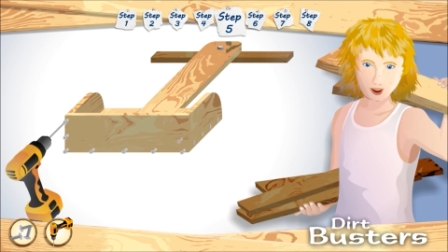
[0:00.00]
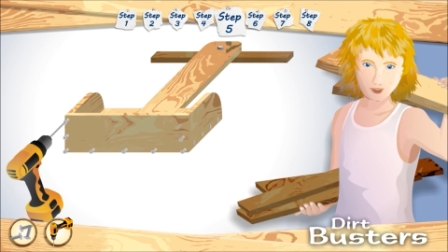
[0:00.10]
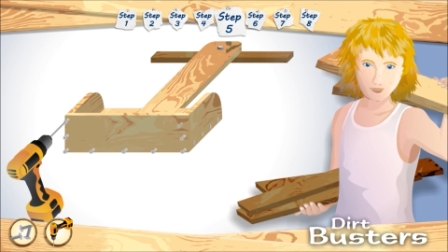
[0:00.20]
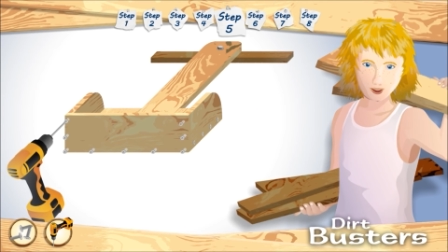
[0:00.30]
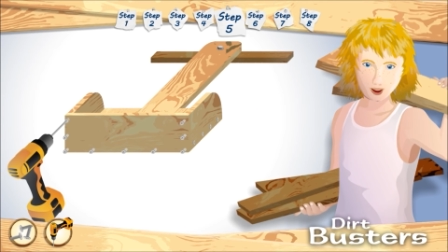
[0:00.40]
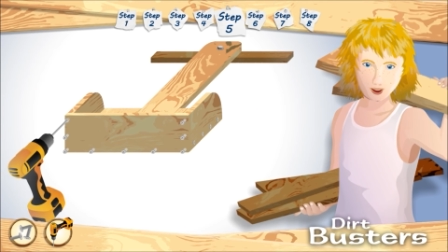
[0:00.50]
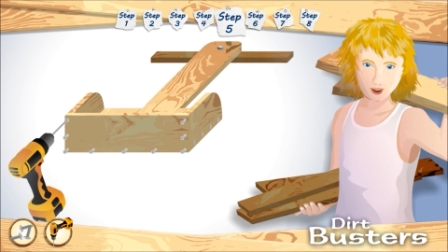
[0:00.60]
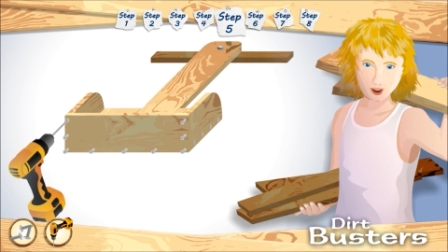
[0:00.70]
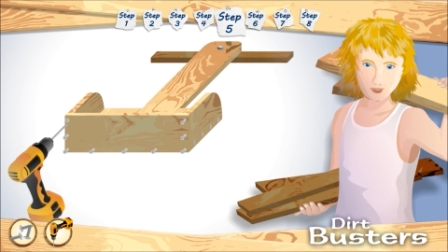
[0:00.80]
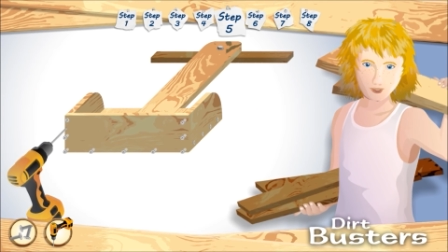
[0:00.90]
Drill the
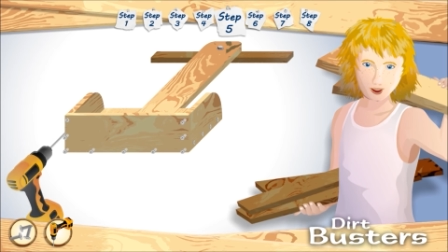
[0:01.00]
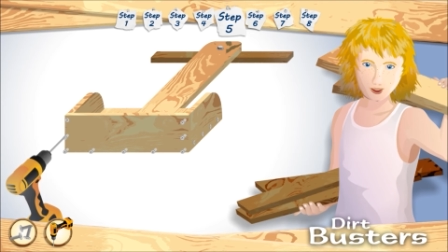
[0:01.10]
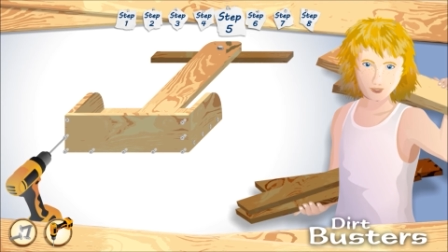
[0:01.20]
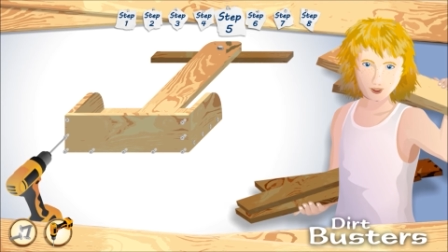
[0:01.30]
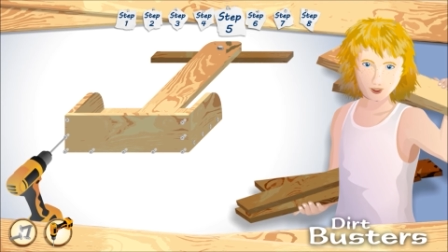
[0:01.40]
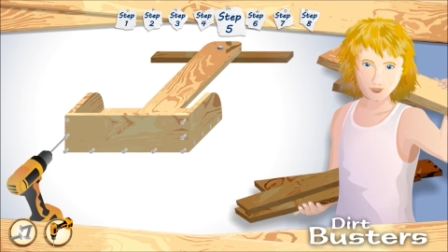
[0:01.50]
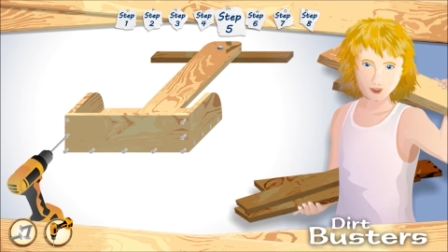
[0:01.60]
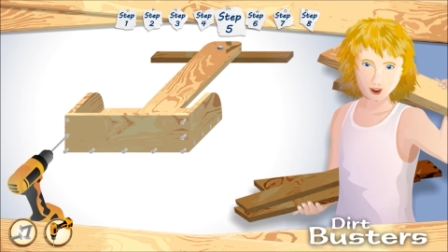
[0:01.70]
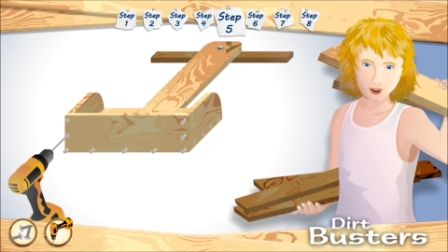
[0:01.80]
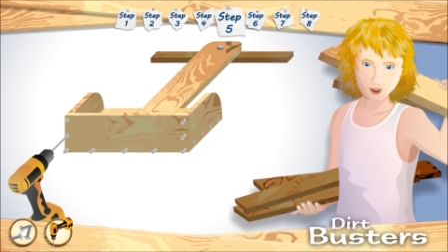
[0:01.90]

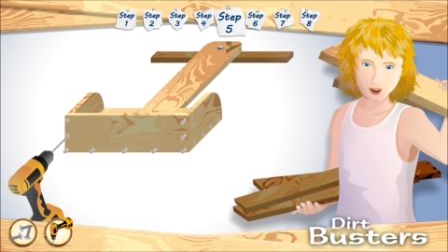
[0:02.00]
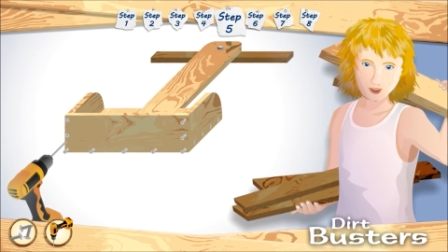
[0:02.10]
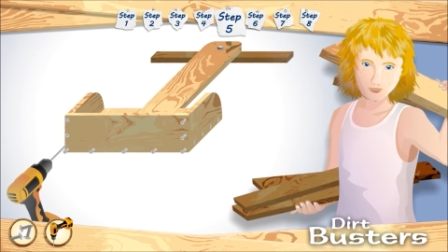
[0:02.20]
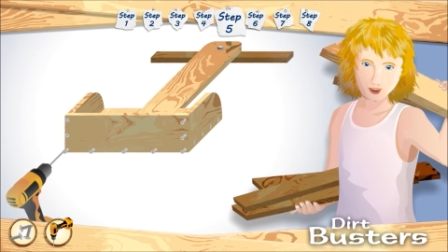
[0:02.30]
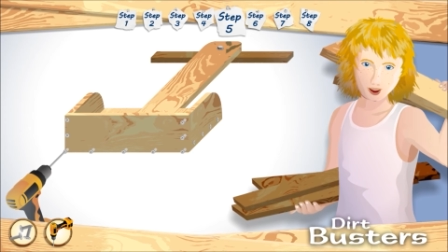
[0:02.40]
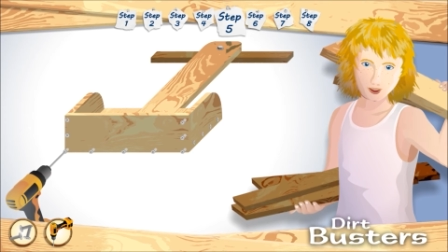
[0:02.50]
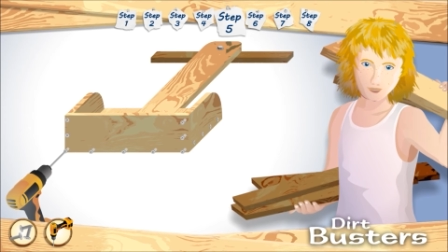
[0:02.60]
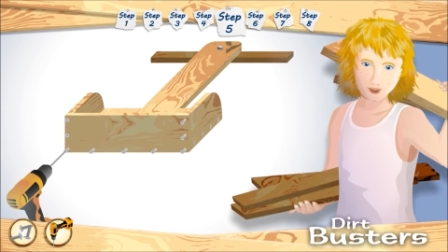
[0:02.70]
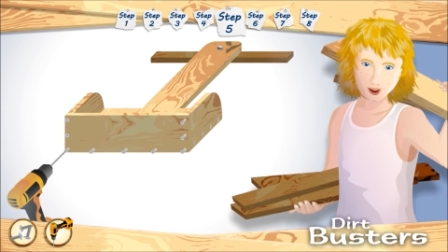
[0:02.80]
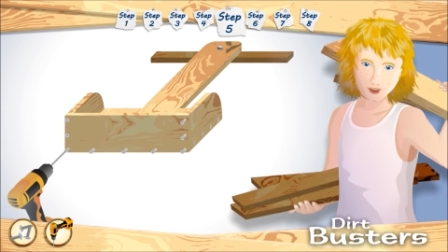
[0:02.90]
458mm softwood
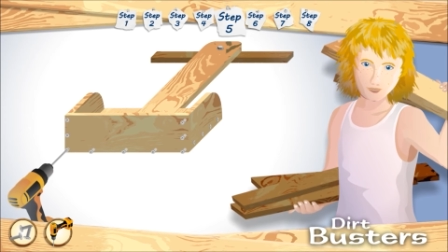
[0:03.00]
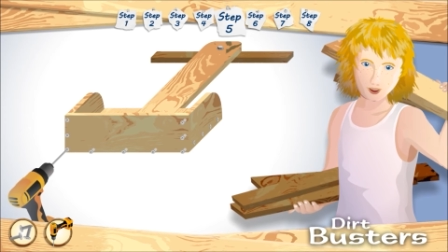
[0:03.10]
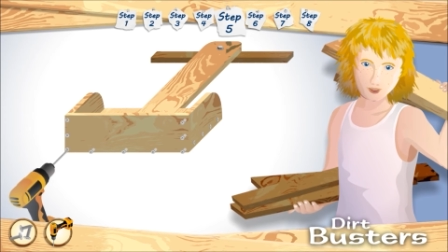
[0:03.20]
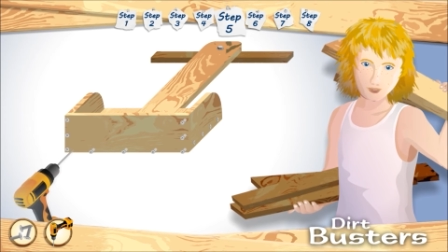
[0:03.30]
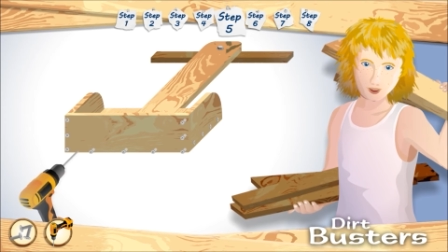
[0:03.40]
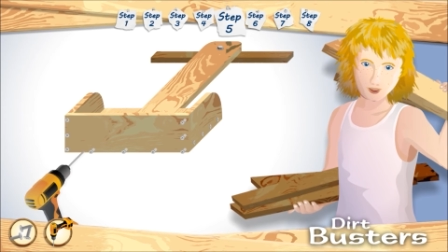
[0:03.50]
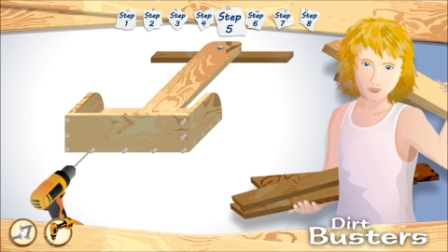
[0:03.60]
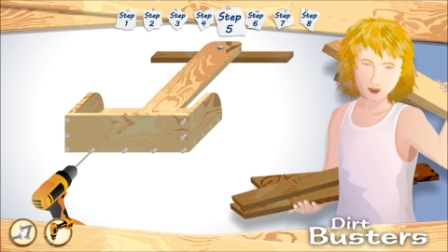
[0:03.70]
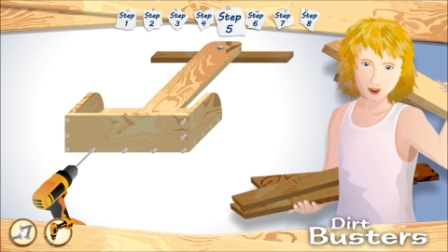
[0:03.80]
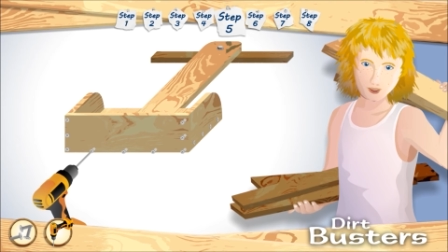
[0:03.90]
plank to the rear
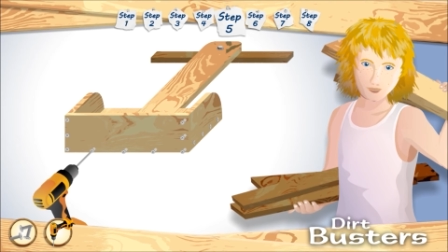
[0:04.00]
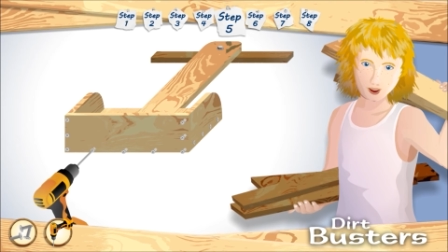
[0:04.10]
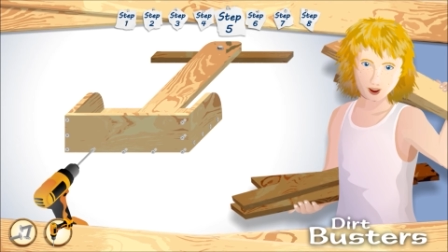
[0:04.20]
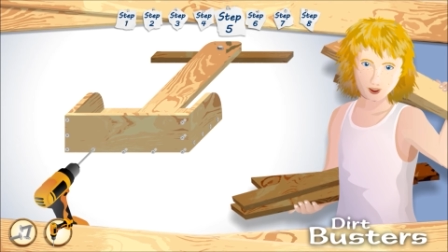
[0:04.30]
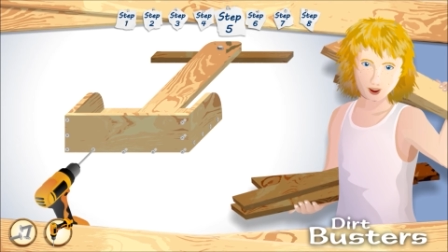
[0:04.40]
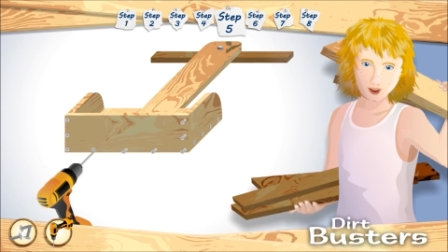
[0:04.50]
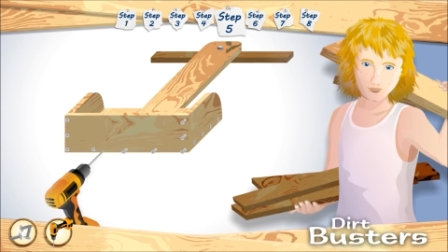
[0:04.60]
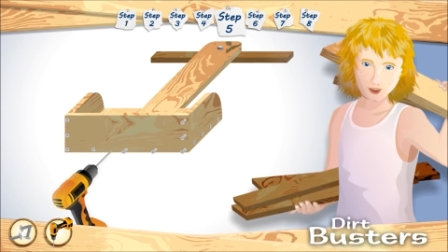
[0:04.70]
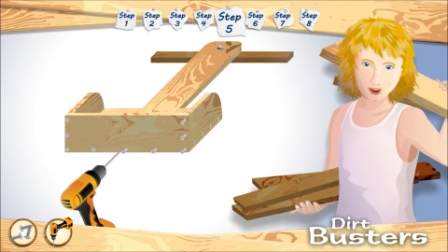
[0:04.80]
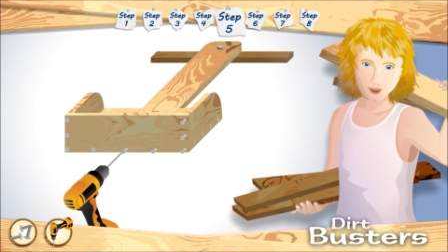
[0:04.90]
of the seat, making
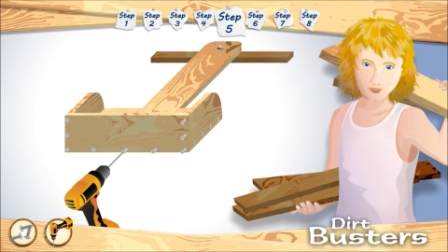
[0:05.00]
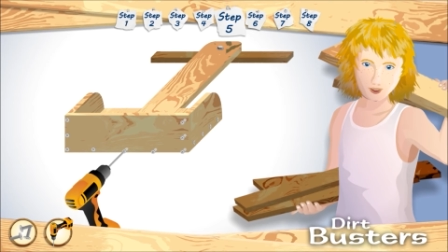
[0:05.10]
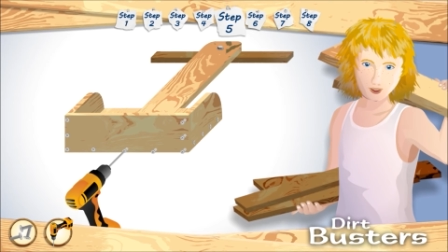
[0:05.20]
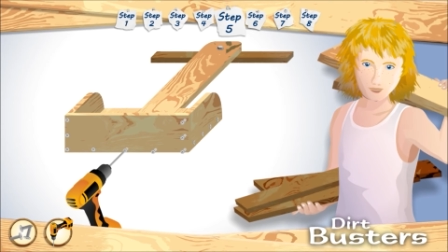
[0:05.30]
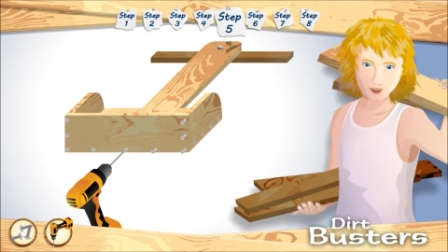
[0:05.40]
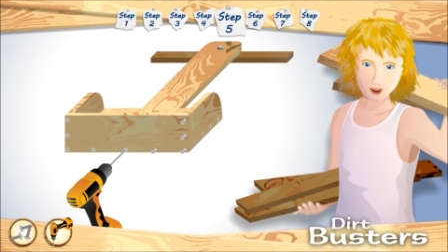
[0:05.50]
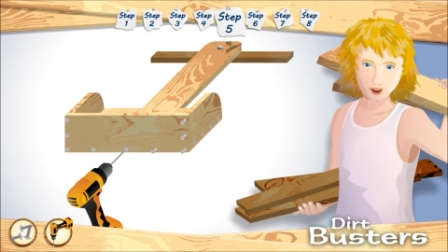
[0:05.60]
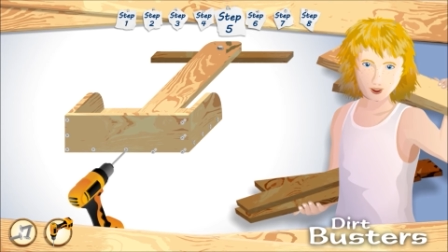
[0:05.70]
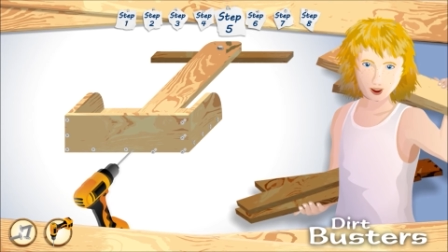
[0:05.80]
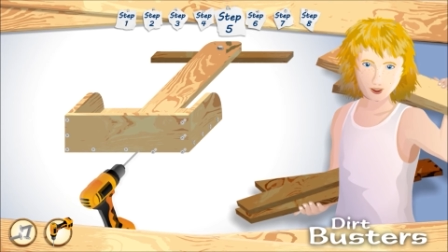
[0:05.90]
sure its base and
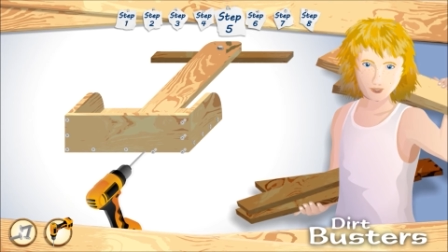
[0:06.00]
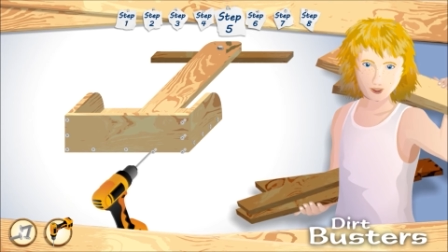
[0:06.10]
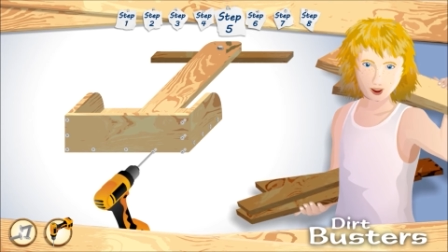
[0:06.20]
edges line